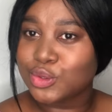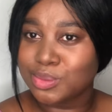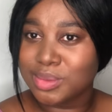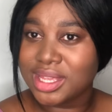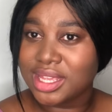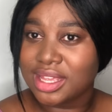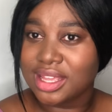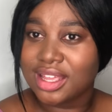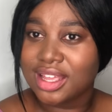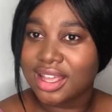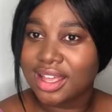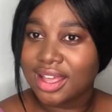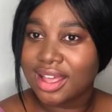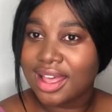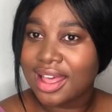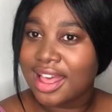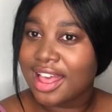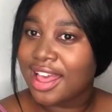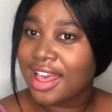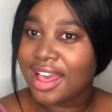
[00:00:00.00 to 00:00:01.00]
me.
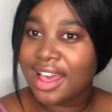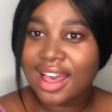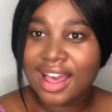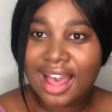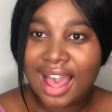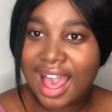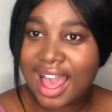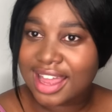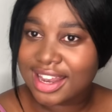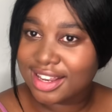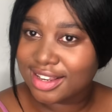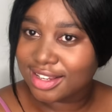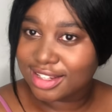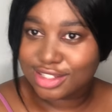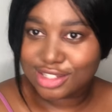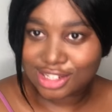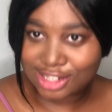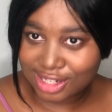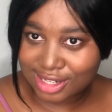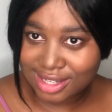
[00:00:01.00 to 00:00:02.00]
Han,
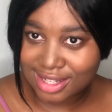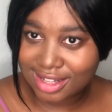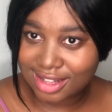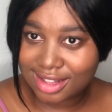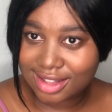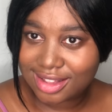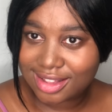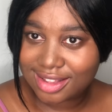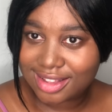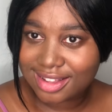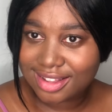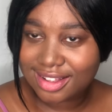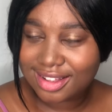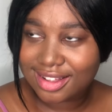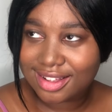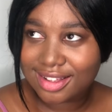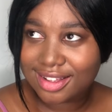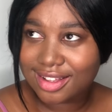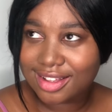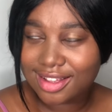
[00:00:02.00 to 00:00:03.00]
chill.
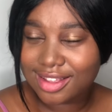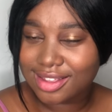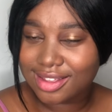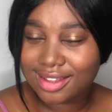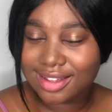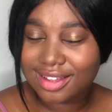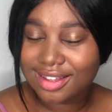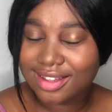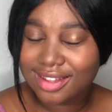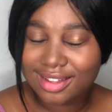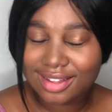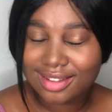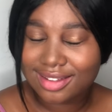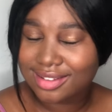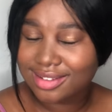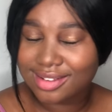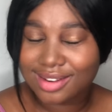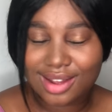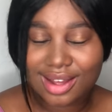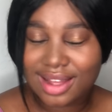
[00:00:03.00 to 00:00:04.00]

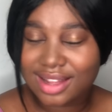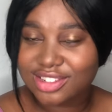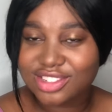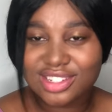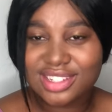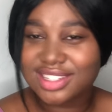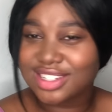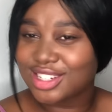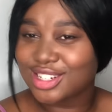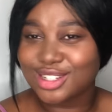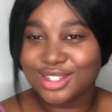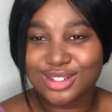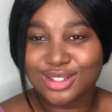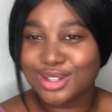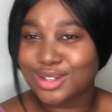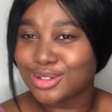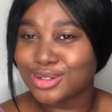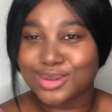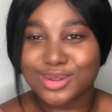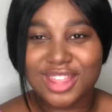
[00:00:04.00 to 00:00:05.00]
Nah, just chill.
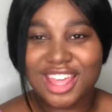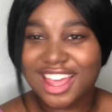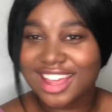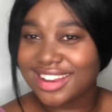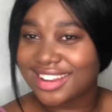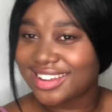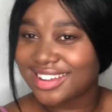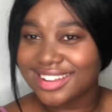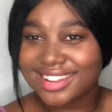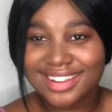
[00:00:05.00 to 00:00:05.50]
Don't do that.